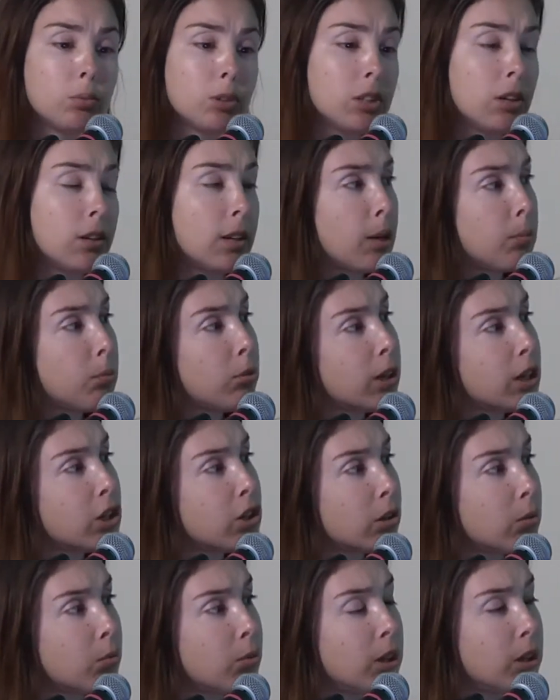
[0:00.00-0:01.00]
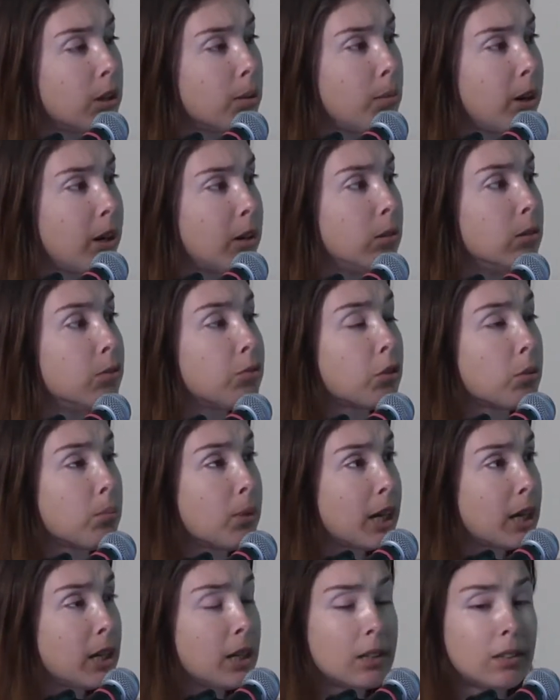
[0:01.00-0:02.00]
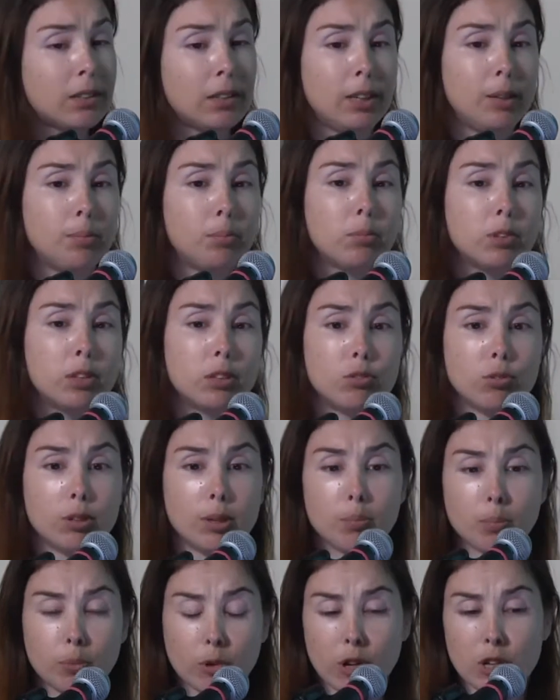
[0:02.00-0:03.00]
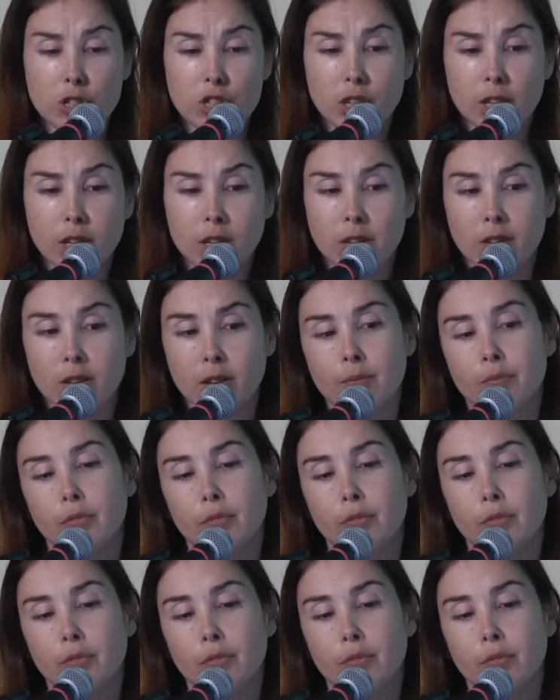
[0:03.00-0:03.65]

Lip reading: with collaboration with a bioinformatic team, the DREAM project.